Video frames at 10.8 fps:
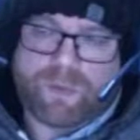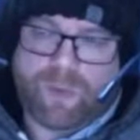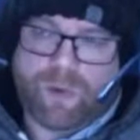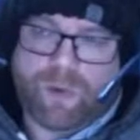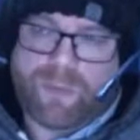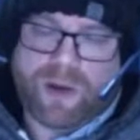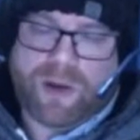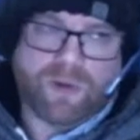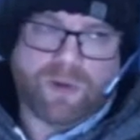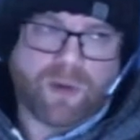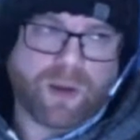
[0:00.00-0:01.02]
if we're talking
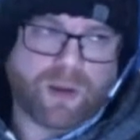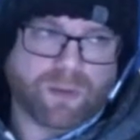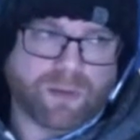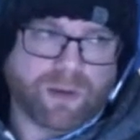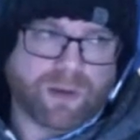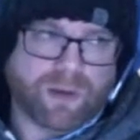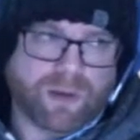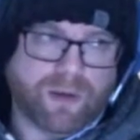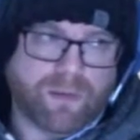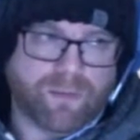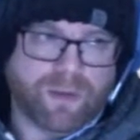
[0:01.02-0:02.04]
about tonight,
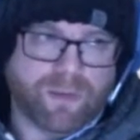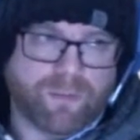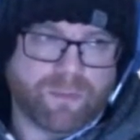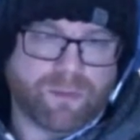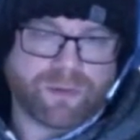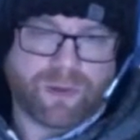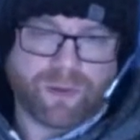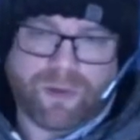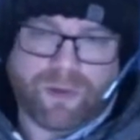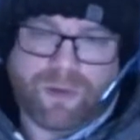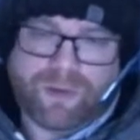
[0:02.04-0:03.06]
then we'll
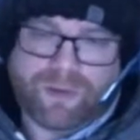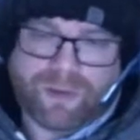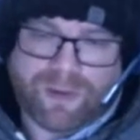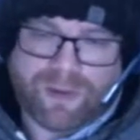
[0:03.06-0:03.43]
log on